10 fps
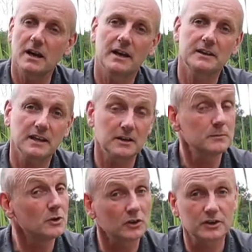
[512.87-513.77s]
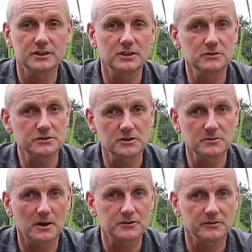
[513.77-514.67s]
And again, I'm not going to use too
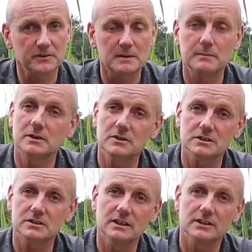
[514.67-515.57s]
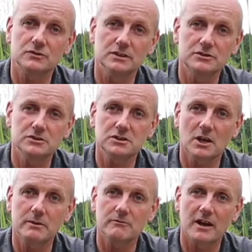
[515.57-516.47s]
much of it because it's literally just
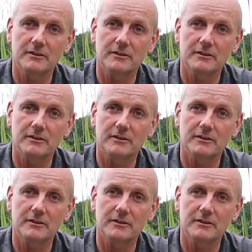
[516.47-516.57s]
going around the